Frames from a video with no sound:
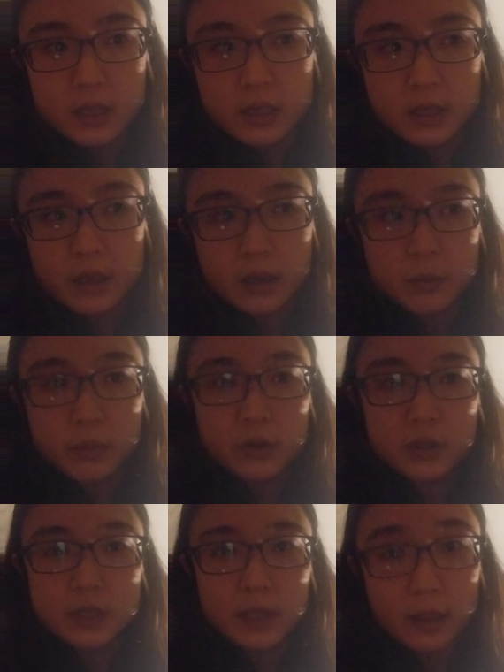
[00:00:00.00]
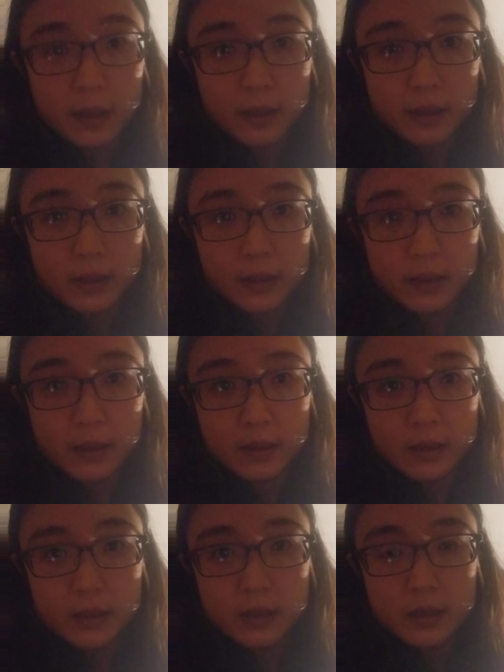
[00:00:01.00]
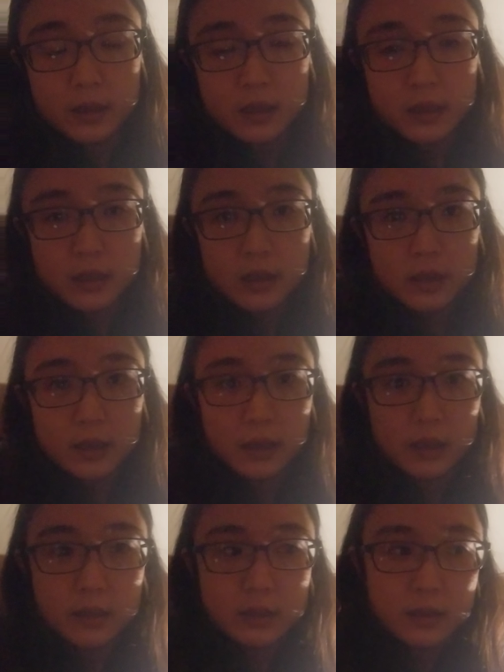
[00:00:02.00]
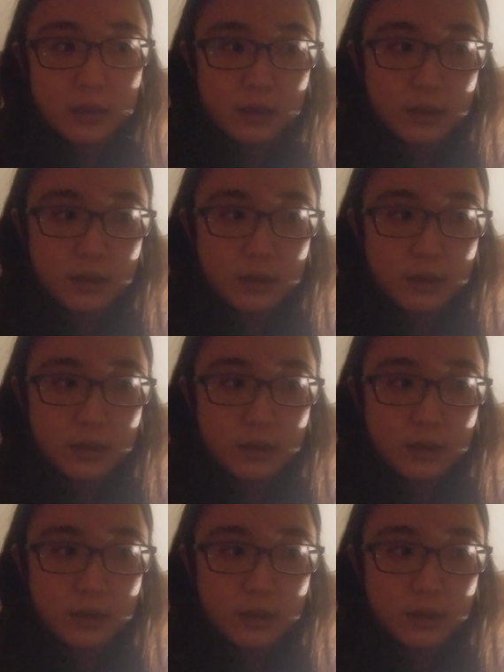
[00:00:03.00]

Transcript: thing per se. And